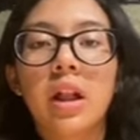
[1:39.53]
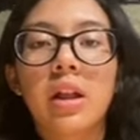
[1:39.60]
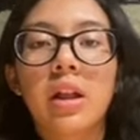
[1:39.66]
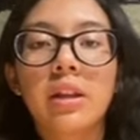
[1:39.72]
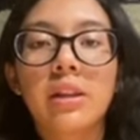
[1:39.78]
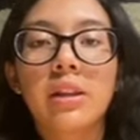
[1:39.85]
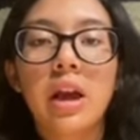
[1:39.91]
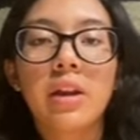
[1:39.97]

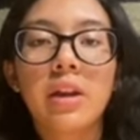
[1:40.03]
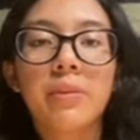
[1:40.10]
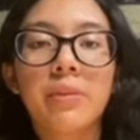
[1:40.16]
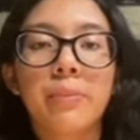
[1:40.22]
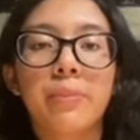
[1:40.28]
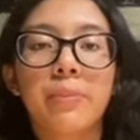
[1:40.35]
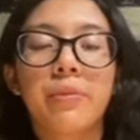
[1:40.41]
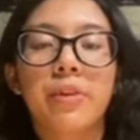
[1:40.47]

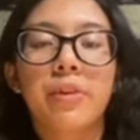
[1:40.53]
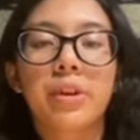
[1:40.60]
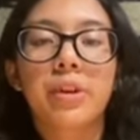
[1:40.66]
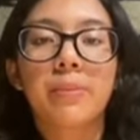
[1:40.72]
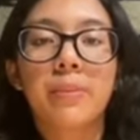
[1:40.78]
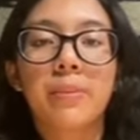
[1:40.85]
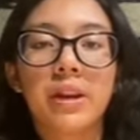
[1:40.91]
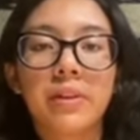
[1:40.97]
Then for
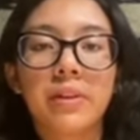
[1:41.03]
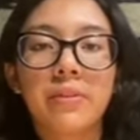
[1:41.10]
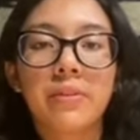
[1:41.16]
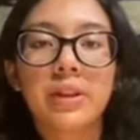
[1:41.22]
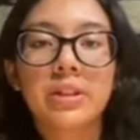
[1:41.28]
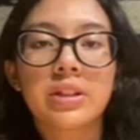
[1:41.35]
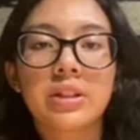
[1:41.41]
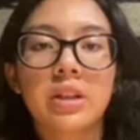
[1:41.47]
the
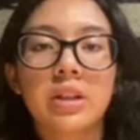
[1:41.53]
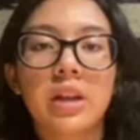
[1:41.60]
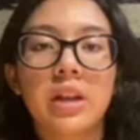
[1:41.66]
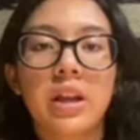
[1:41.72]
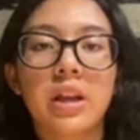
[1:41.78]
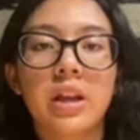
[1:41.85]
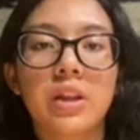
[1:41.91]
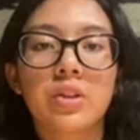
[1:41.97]
benefits,
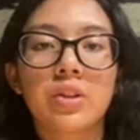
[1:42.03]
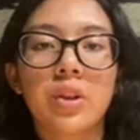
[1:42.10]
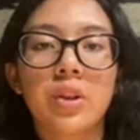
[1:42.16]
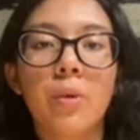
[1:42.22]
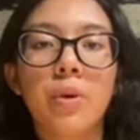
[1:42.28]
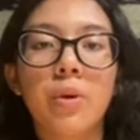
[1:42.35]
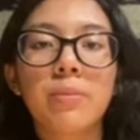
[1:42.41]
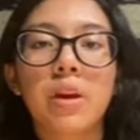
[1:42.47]
it is
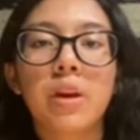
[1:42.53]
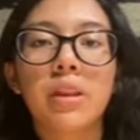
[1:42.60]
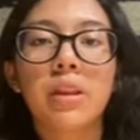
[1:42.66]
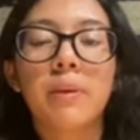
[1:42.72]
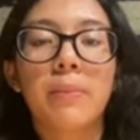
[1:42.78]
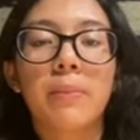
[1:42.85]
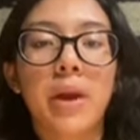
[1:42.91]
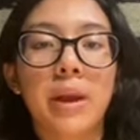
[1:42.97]
lower
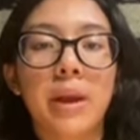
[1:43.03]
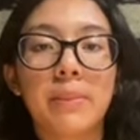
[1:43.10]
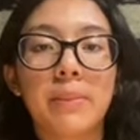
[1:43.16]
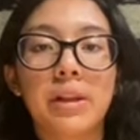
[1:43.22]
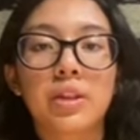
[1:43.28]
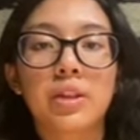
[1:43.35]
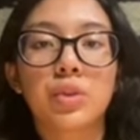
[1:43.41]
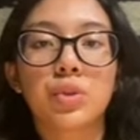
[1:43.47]
monthly
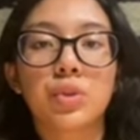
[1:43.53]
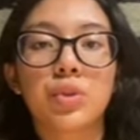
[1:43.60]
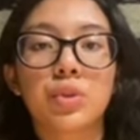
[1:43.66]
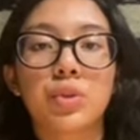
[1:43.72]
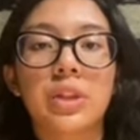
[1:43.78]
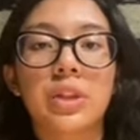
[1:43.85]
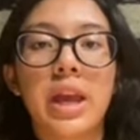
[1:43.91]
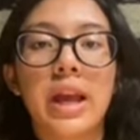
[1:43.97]
payment due
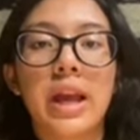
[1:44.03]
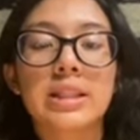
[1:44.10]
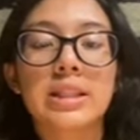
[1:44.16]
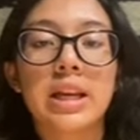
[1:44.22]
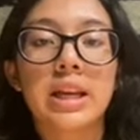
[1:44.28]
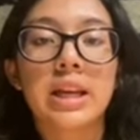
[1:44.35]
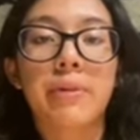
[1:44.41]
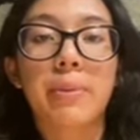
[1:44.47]
to the
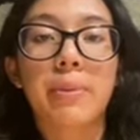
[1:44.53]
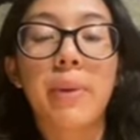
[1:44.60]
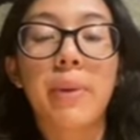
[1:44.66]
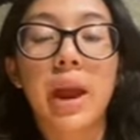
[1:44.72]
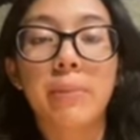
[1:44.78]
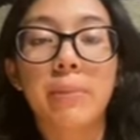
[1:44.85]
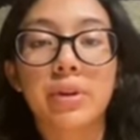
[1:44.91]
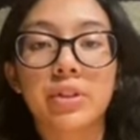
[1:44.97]
extended
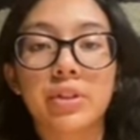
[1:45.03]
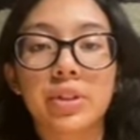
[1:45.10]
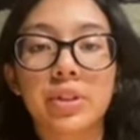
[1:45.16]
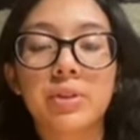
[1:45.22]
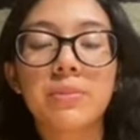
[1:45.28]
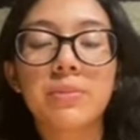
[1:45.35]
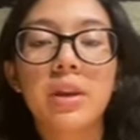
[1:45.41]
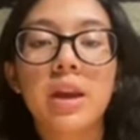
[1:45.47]
repayment
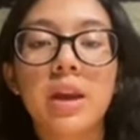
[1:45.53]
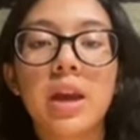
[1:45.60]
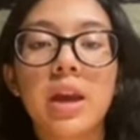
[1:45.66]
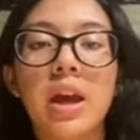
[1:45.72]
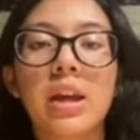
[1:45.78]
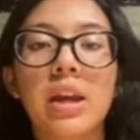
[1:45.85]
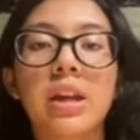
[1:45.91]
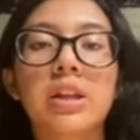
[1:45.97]
term,
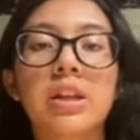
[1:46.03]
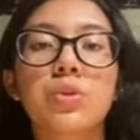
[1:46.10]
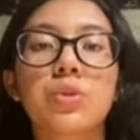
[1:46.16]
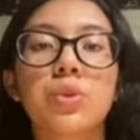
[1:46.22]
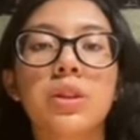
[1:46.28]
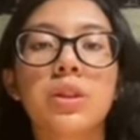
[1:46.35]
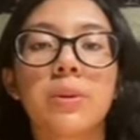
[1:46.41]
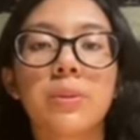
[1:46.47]
and it is
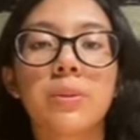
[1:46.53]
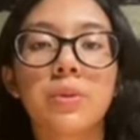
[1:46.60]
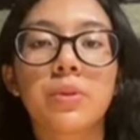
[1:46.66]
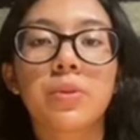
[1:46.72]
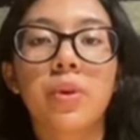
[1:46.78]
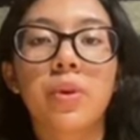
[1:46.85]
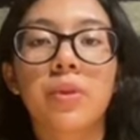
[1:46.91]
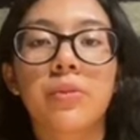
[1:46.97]
suitable
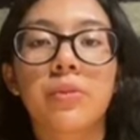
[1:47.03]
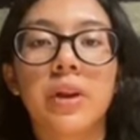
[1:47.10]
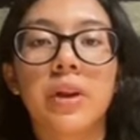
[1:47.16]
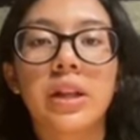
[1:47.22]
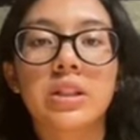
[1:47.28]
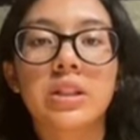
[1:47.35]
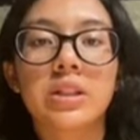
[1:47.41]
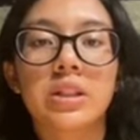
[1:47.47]
for
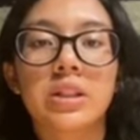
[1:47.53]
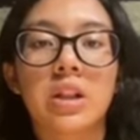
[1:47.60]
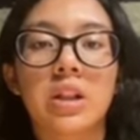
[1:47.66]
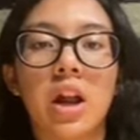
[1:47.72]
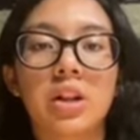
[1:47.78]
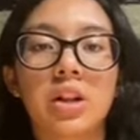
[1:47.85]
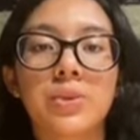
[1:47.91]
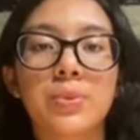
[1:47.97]
financing
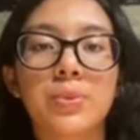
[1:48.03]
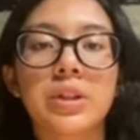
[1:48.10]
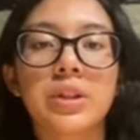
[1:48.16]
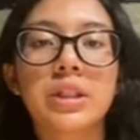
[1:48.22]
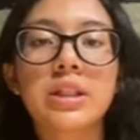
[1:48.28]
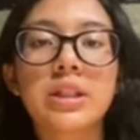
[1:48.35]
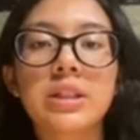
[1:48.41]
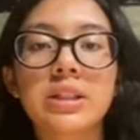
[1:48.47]
large
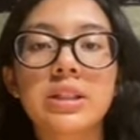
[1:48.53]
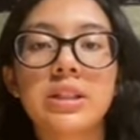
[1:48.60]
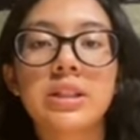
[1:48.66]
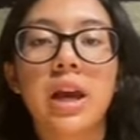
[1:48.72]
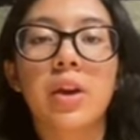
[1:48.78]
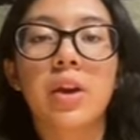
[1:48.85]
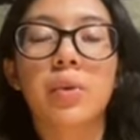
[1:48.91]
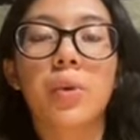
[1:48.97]
purchases
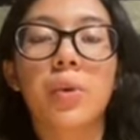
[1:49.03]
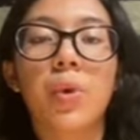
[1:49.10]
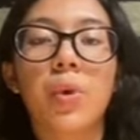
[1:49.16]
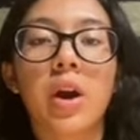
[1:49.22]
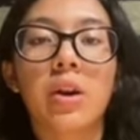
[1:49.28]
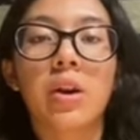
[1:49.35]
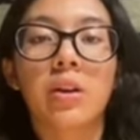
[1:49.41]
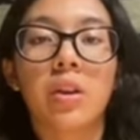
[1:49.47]
that
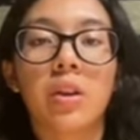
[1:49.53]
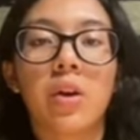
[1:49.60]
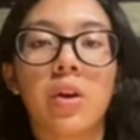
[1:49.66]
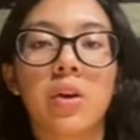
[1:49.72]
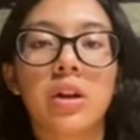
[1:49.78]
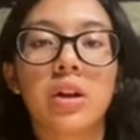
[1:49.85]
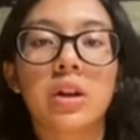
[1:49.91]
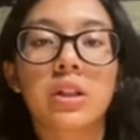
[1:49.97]
require
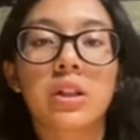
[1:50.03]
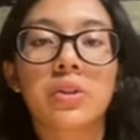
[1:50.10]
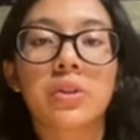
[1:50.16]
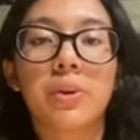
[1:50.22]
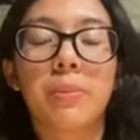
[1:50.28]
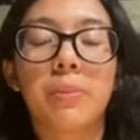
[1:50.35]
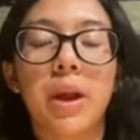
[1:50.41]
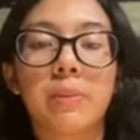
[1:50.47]
longer
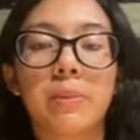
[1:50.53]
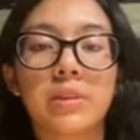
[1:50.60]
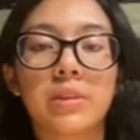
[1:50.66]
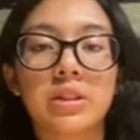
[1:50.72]
repayment